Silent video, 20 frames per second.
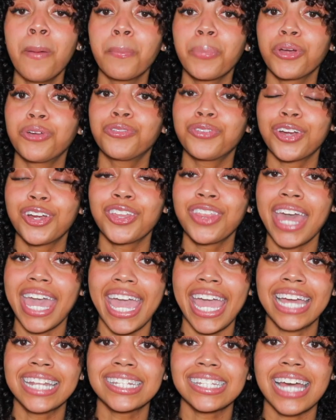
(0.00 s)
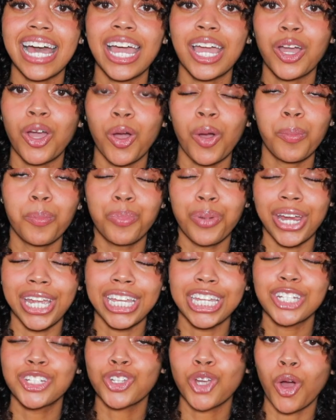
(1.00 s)
prefer the
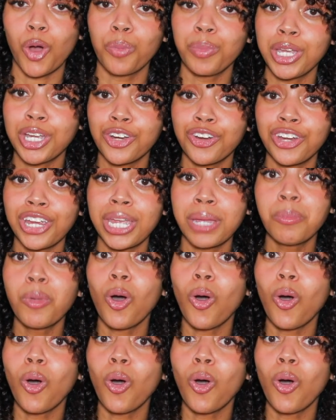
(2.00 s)
anti-breakage combing cream